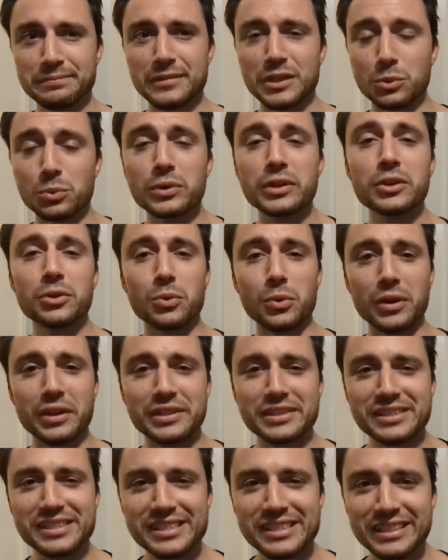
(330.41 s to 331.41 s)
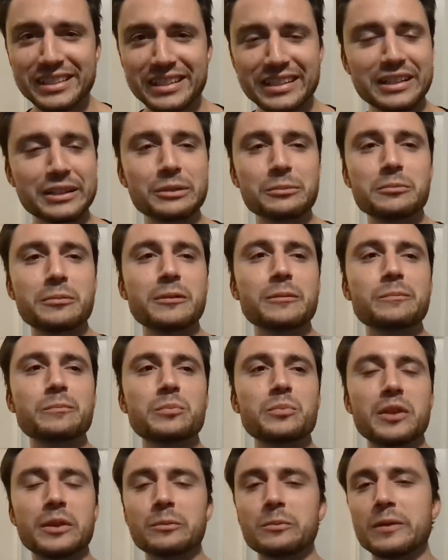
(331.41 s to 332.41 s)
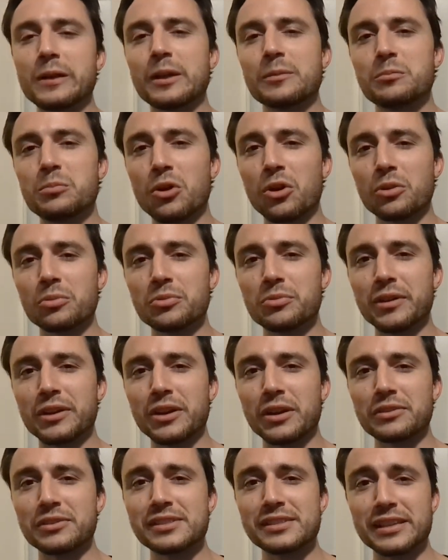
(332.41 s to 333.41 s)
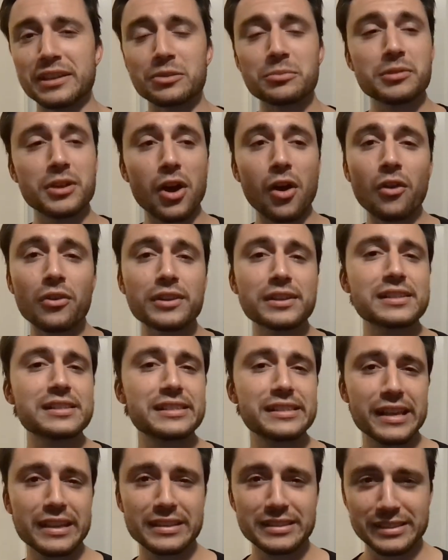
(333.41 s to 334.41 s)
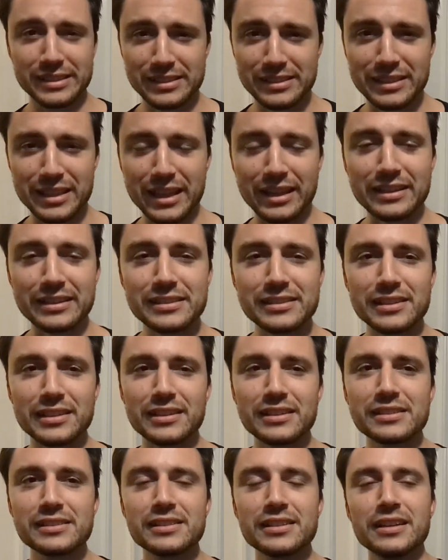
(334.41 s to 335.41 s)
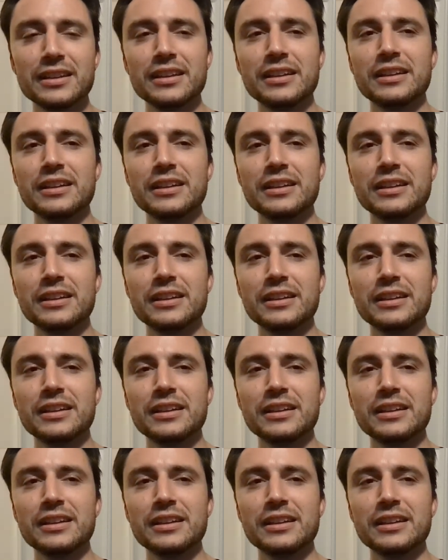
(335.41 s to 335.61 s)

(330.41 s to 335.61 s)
the real ones, be, I'd probably be better off to say, it'd be all the sexes that exist.